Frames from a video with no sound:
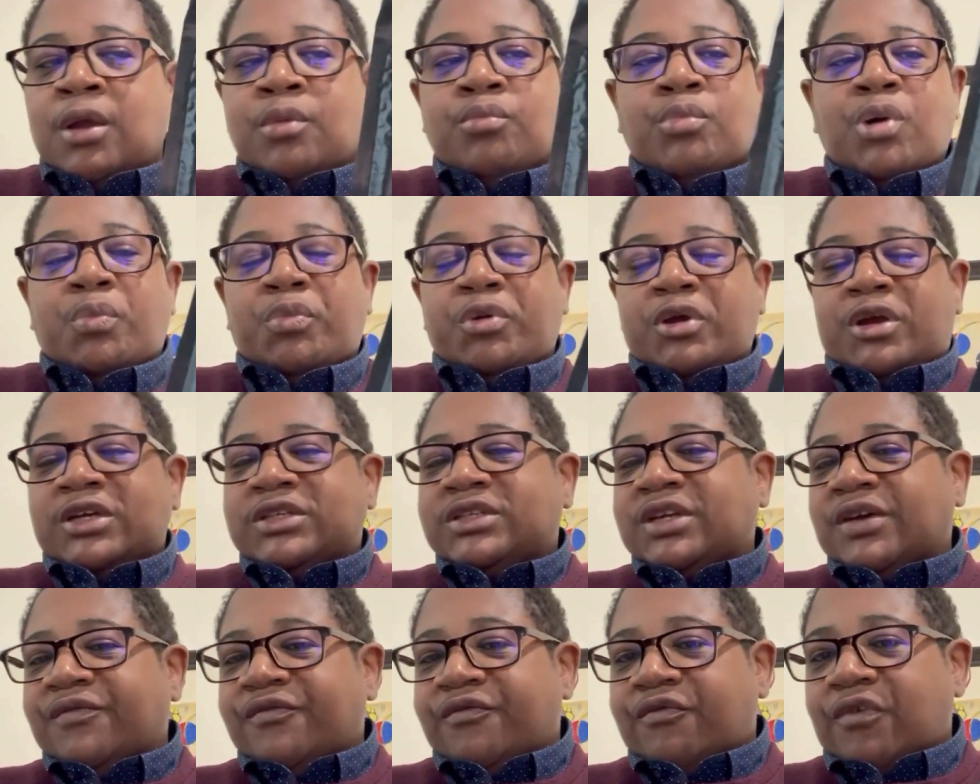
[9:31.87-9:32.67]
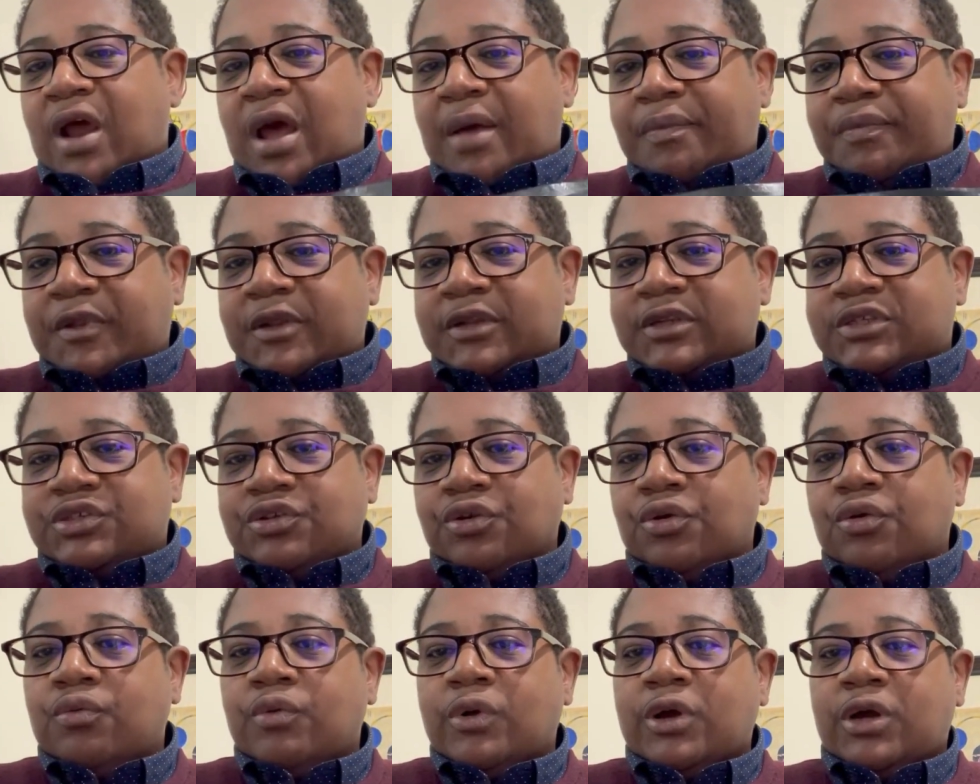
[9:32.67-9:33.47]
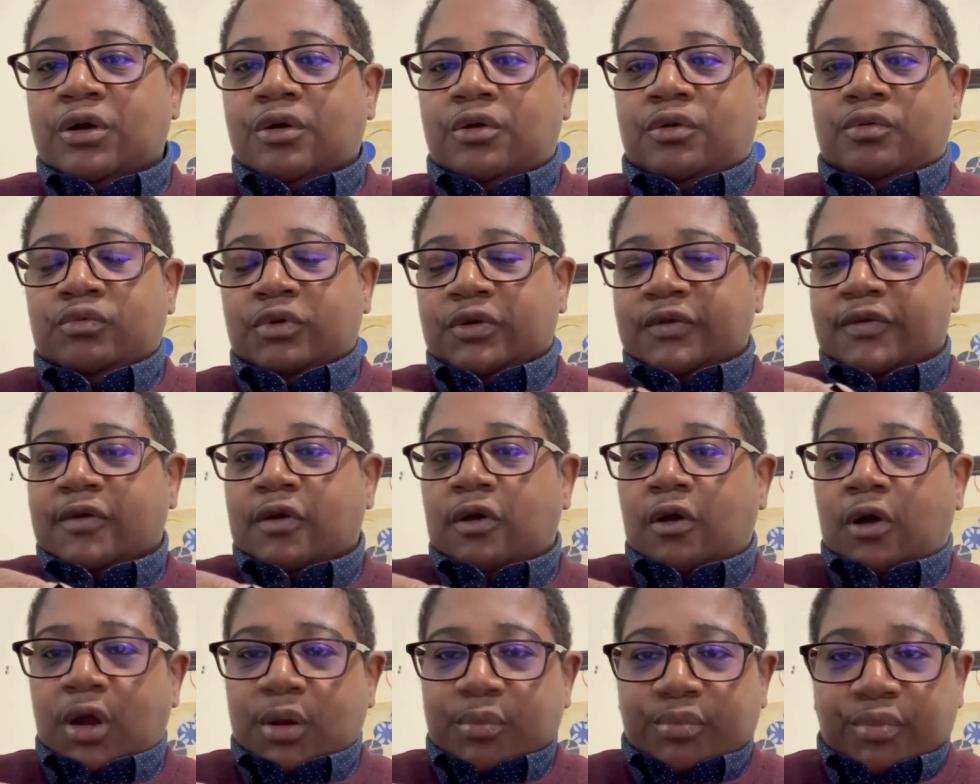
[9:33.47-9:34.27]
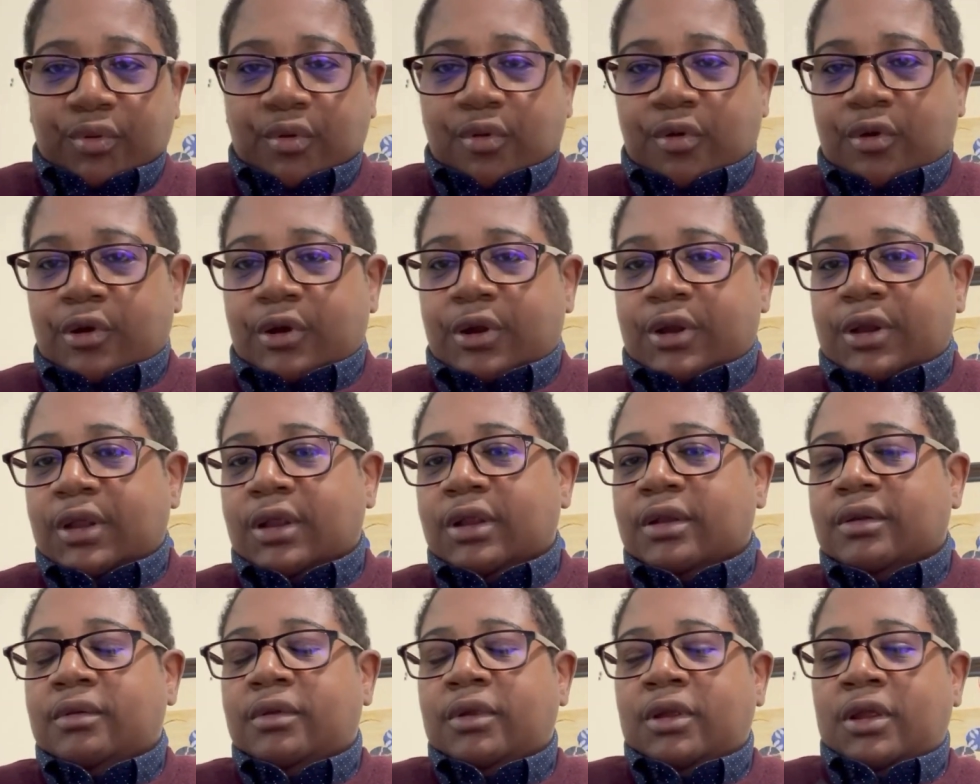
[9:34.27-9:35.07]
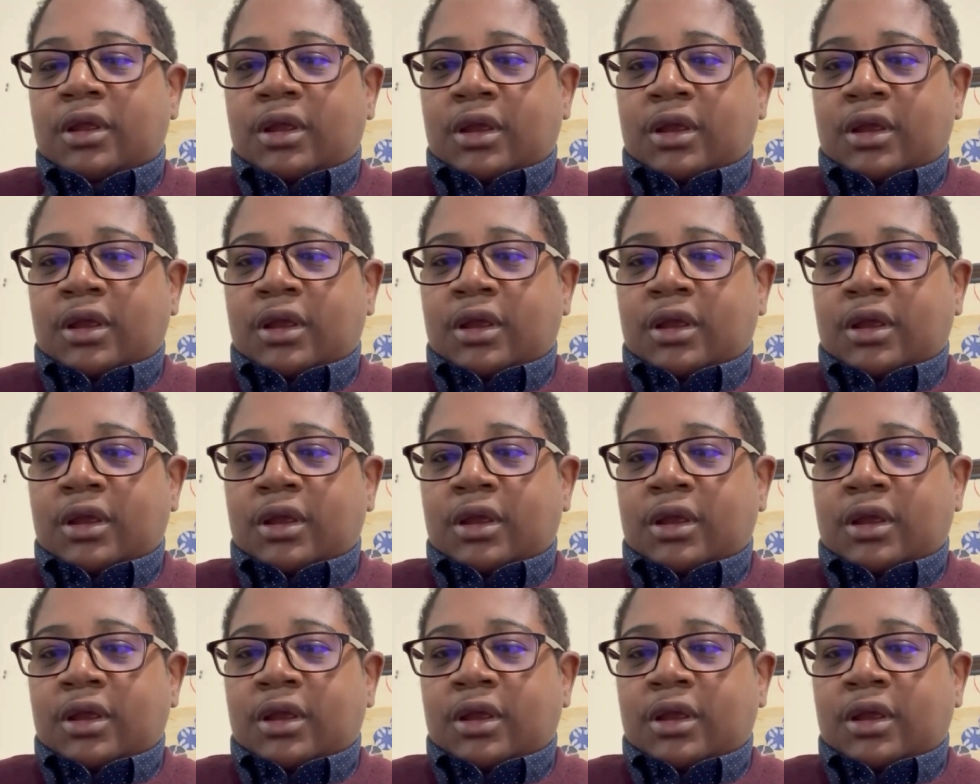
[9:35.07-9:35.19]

But because I've wrapped it so well with cardboard and